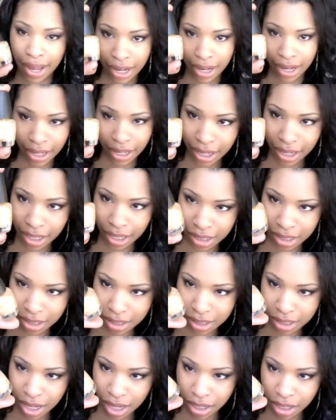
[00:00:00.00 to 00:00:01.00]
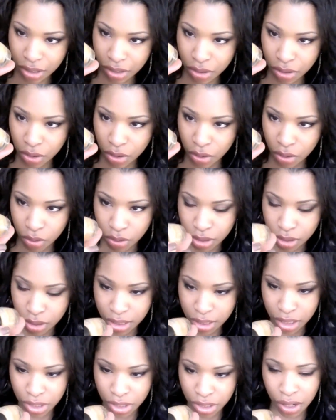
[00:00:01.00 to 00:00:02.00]
LA Colours and it's called
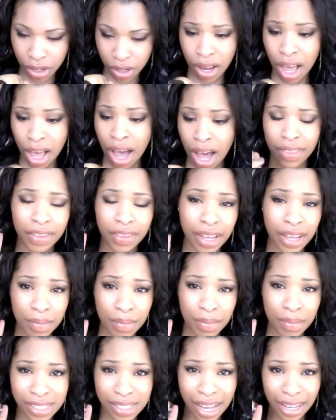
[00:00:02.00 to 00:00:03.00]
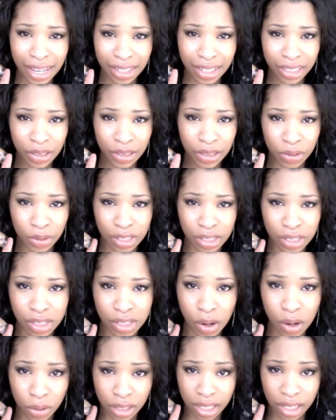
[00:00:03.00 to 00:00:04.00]
Seashell. I think I mistakenly called this
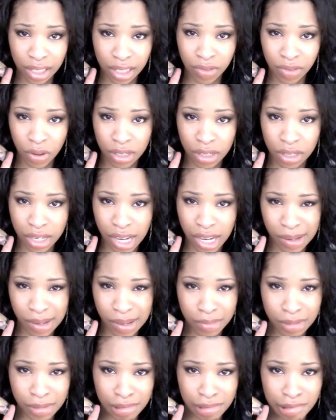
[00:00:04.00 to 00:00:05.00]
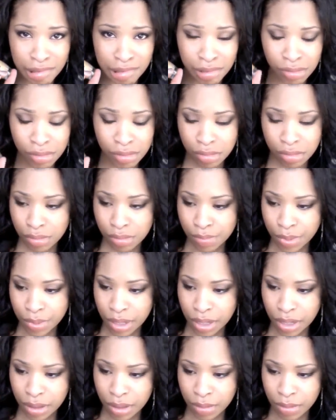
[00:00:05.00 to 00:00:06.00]
gold leaf one time but
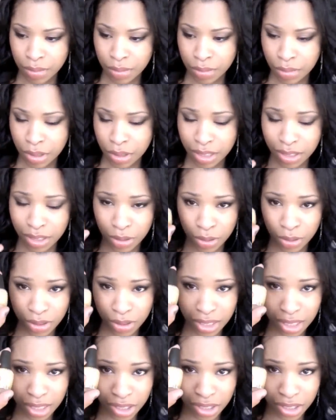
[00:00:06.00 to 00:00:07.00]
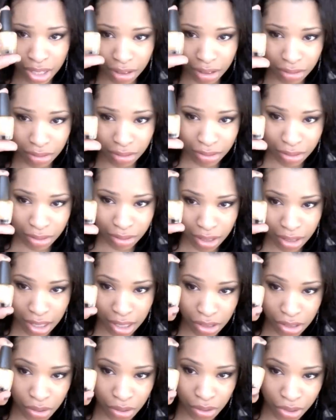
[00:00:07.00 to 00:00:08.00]
um, it's called Seashell and
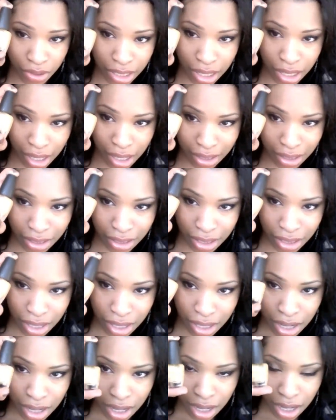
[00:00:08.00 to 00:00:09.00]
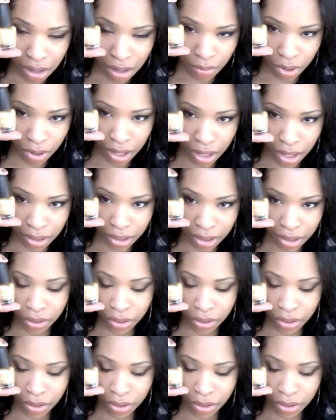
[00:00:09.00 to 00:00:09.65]
it's a really nice um, colour.